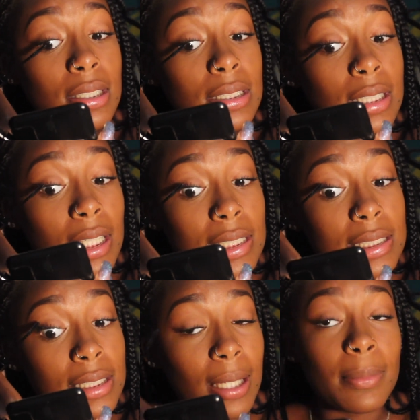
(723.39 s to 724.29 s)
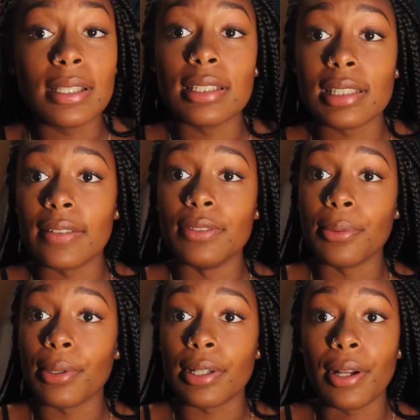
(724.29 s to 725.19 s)
It's kind of sad because I have
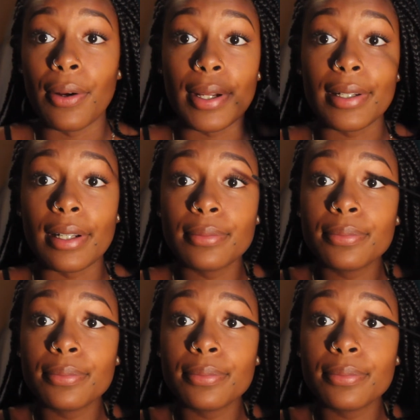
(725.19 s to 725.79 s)
nowhere to go right now.